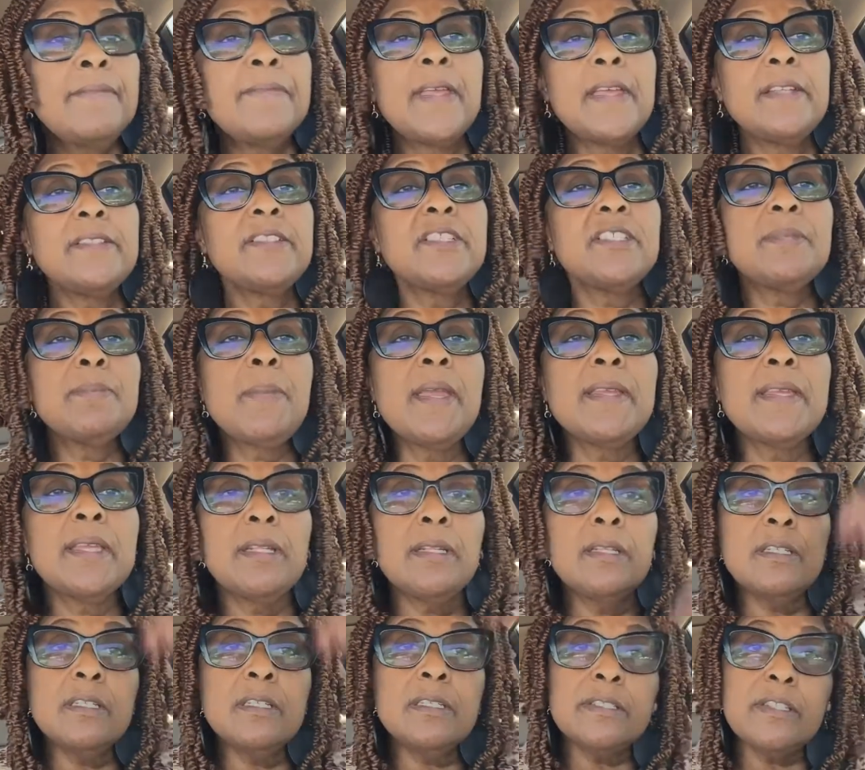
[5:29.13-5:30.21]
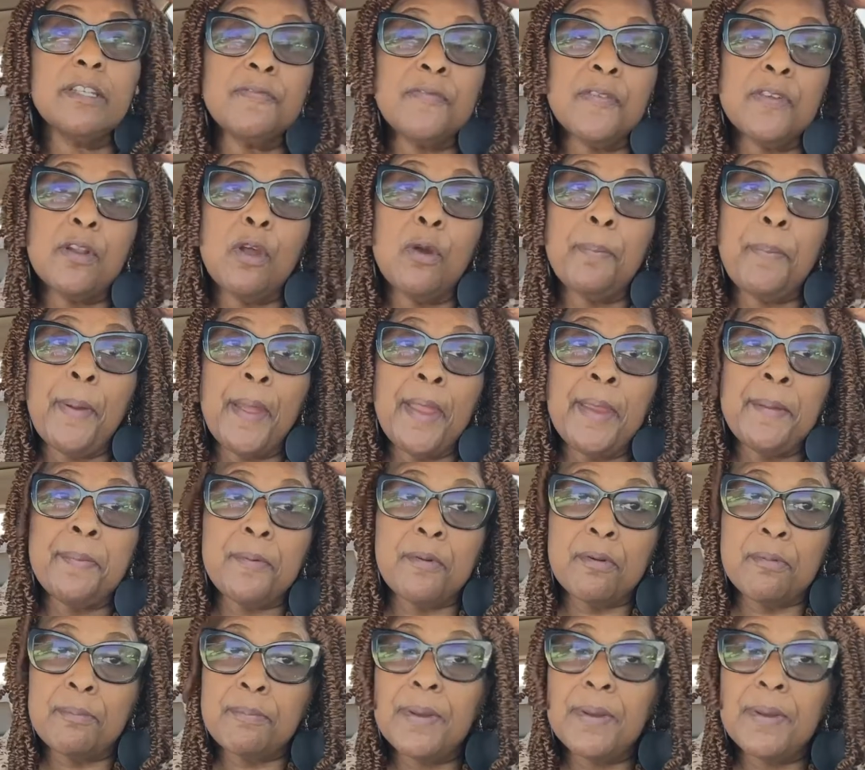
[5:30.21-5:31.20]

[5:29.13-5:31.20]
They just make it look different on paper,